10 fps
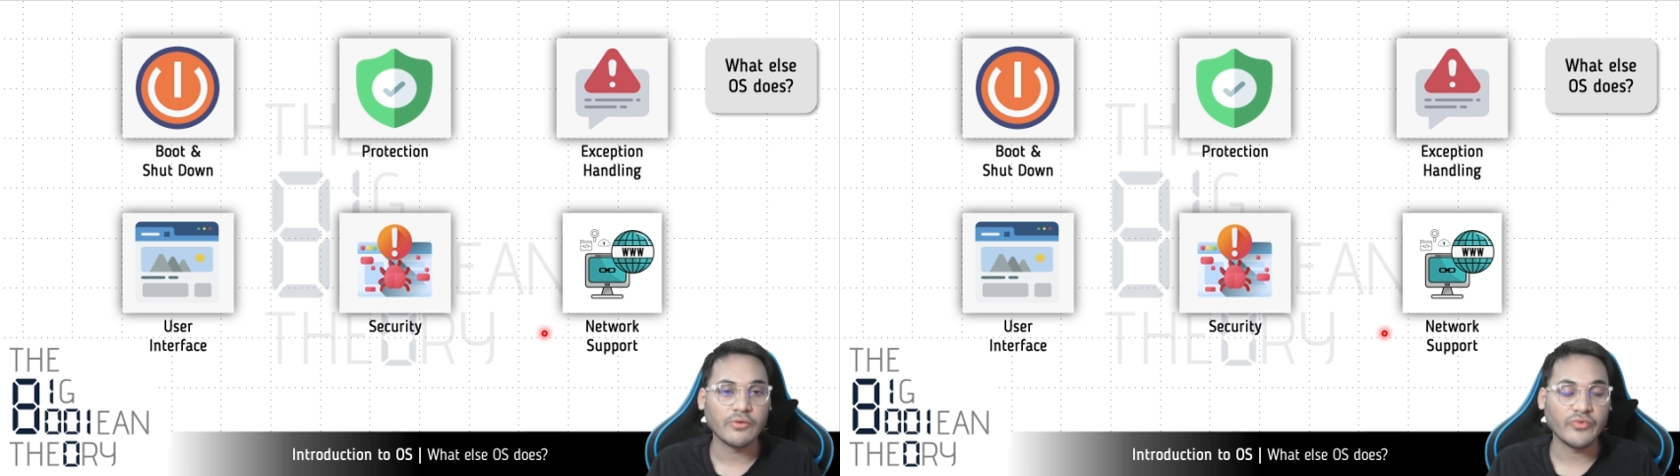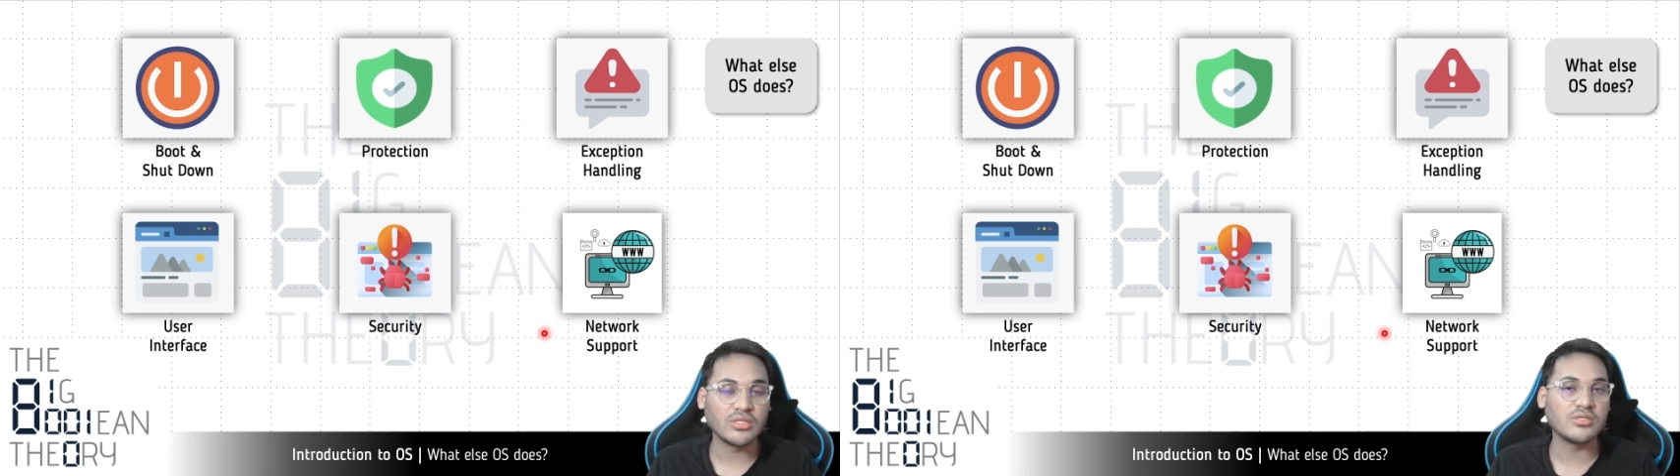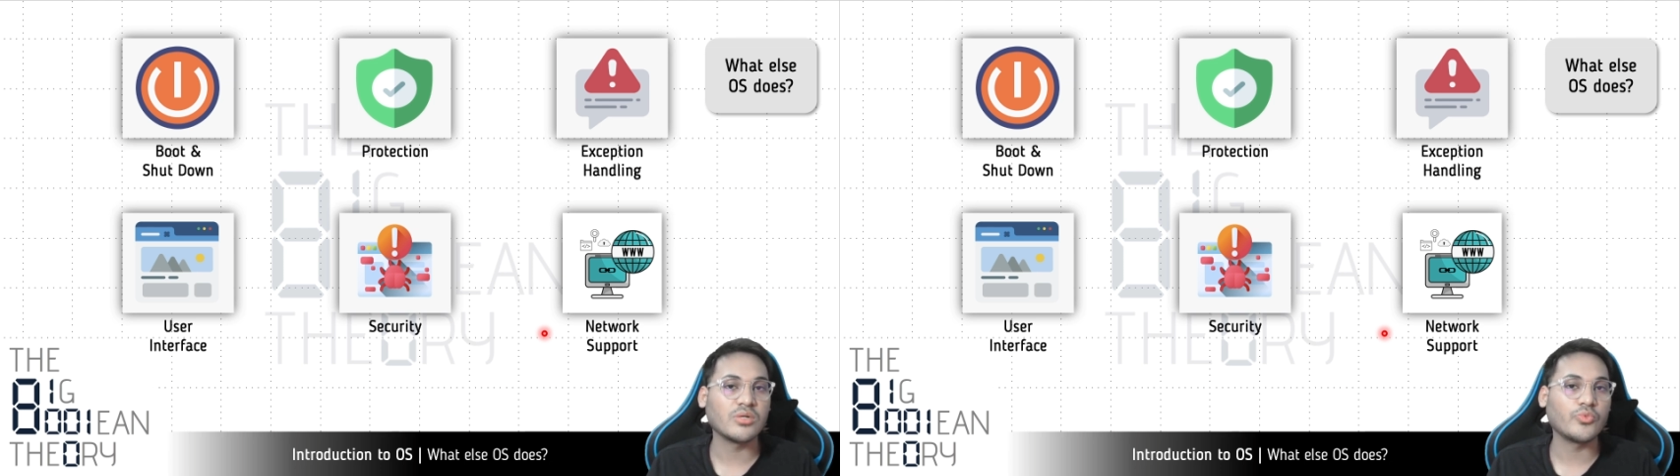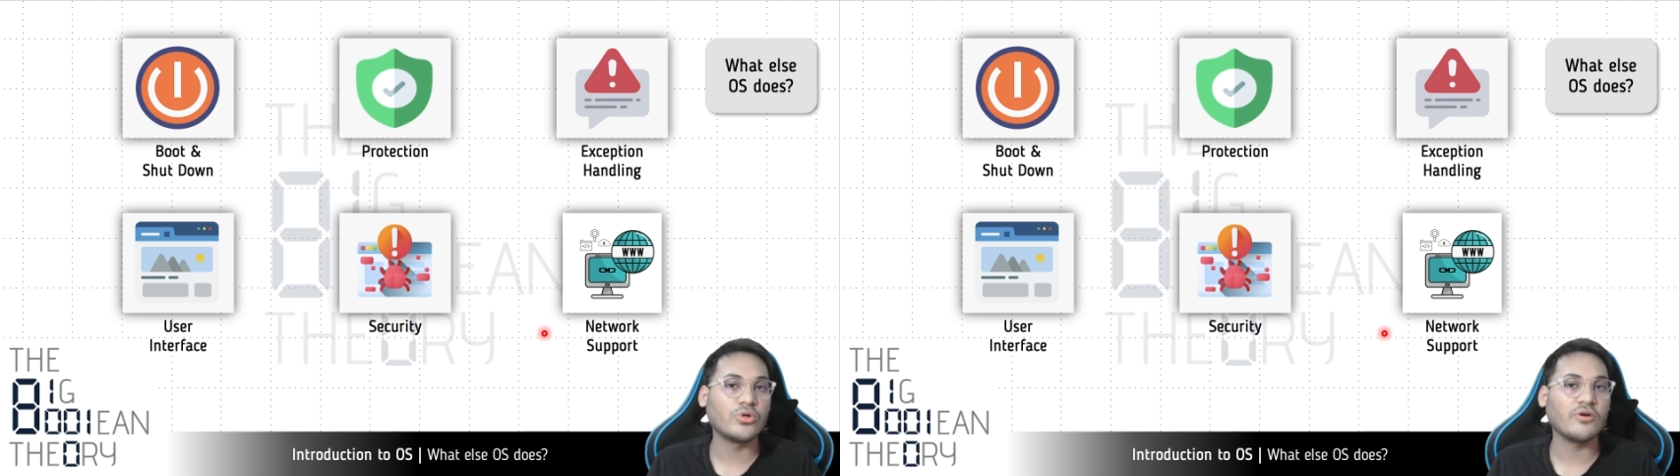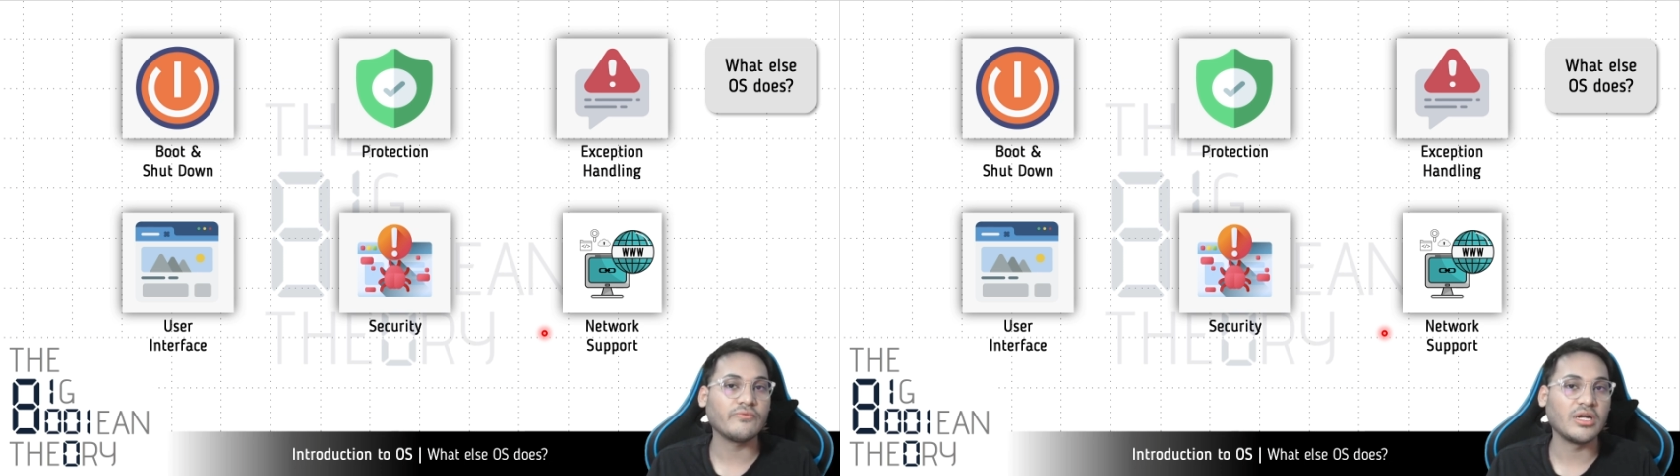with the
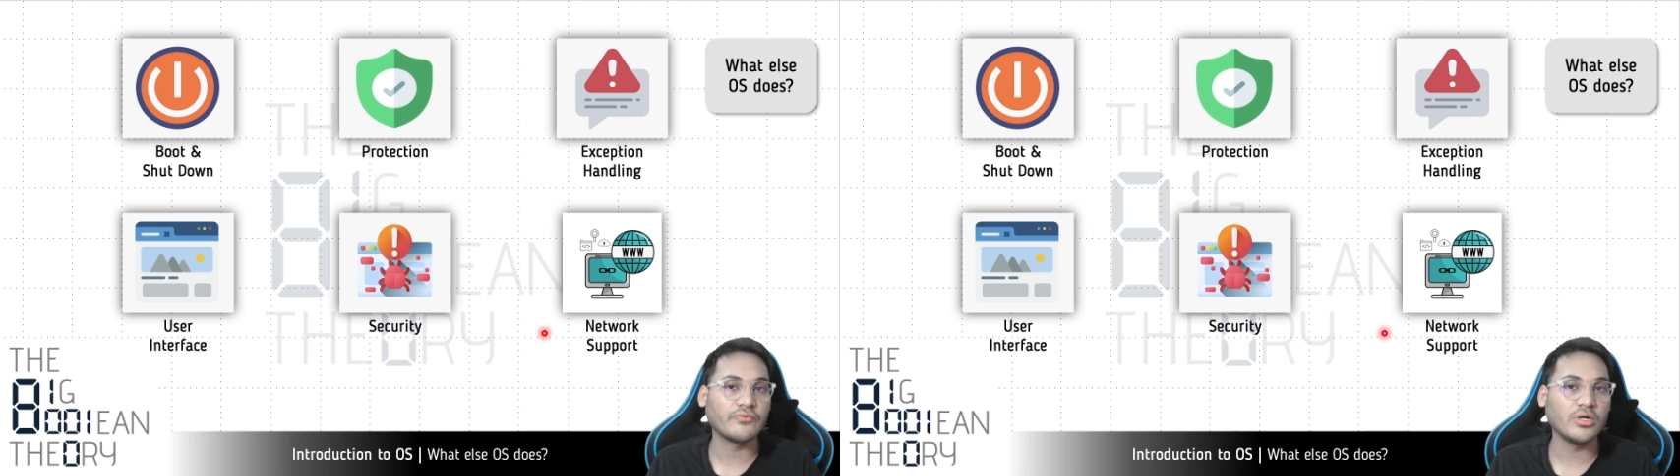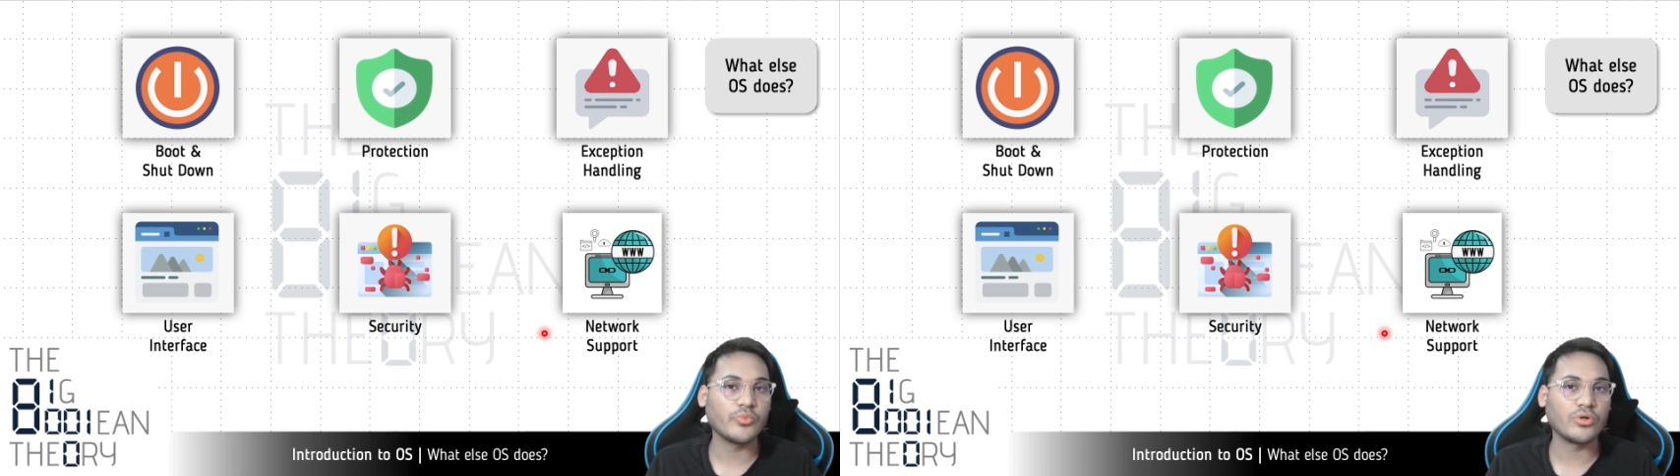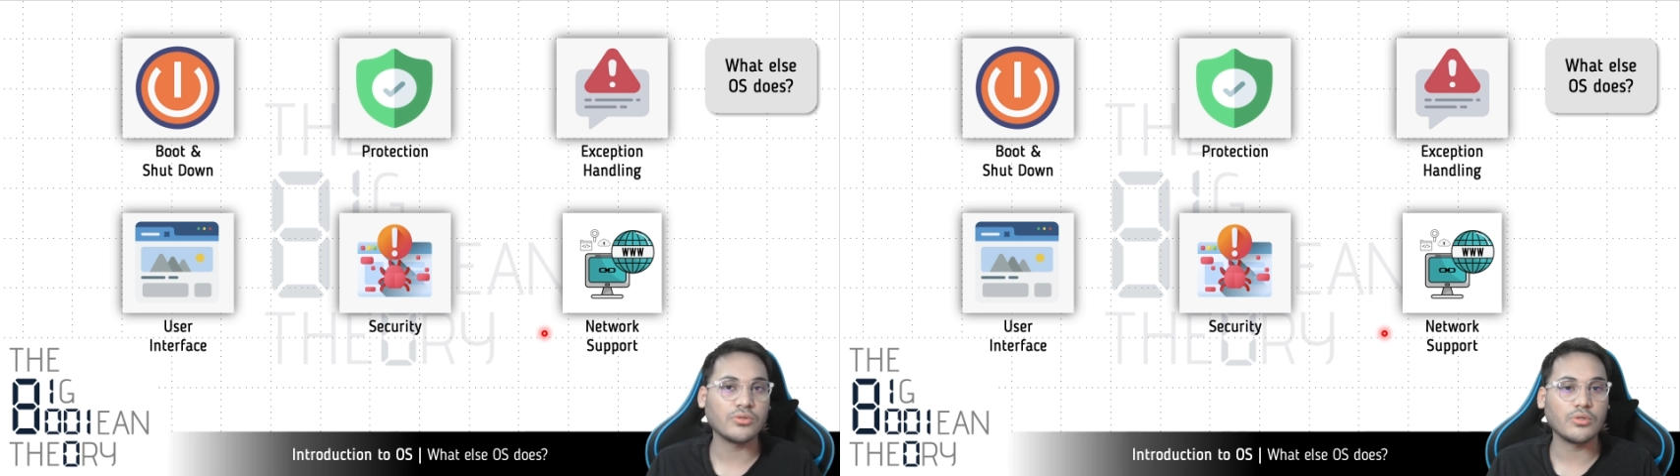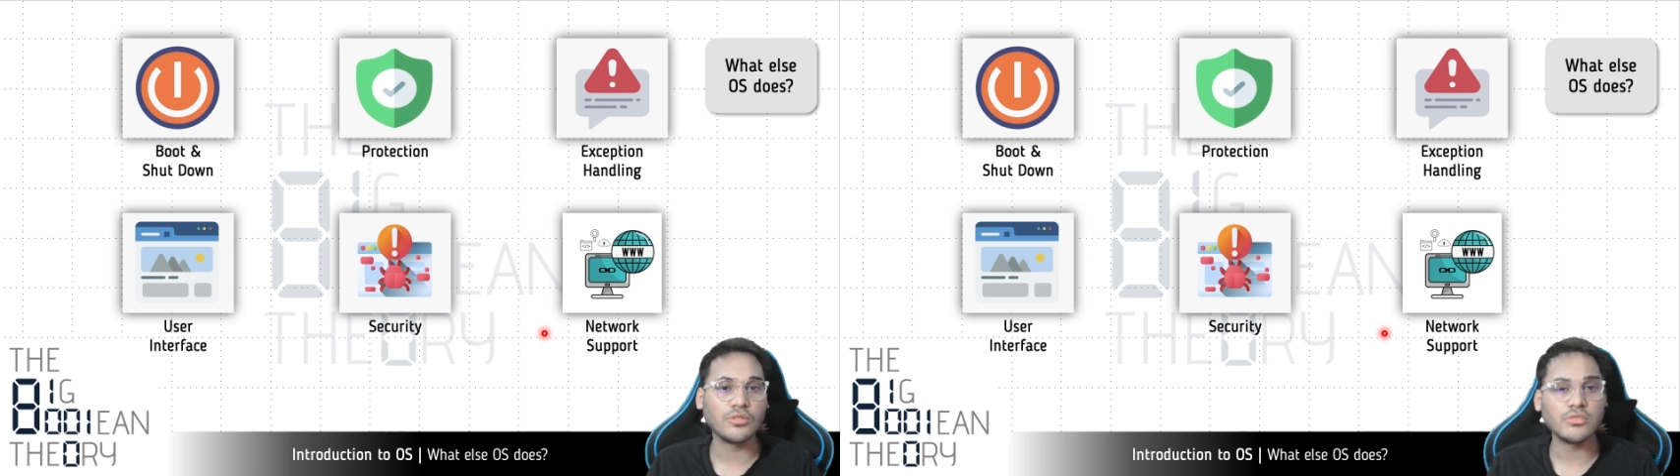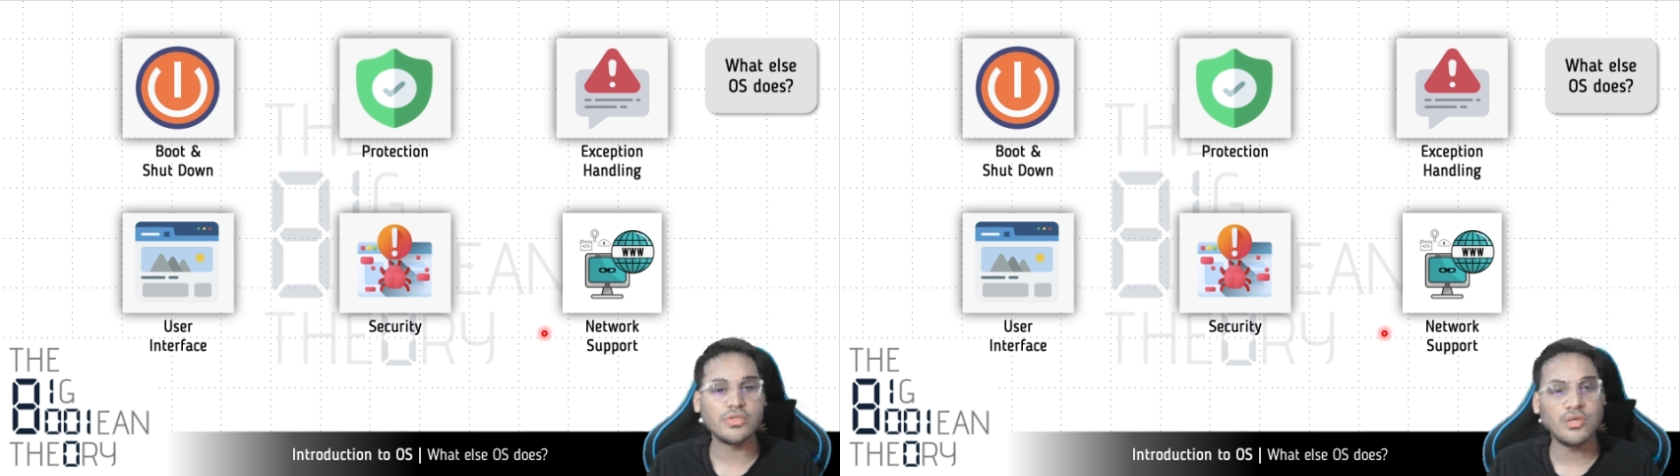support of network
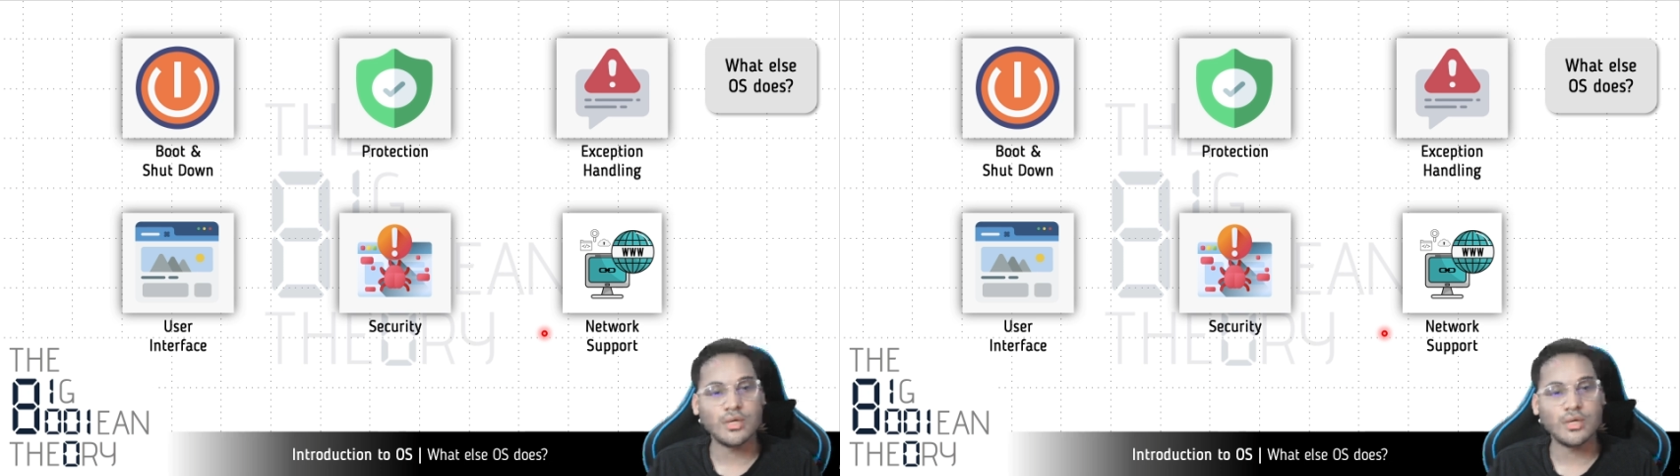protocols.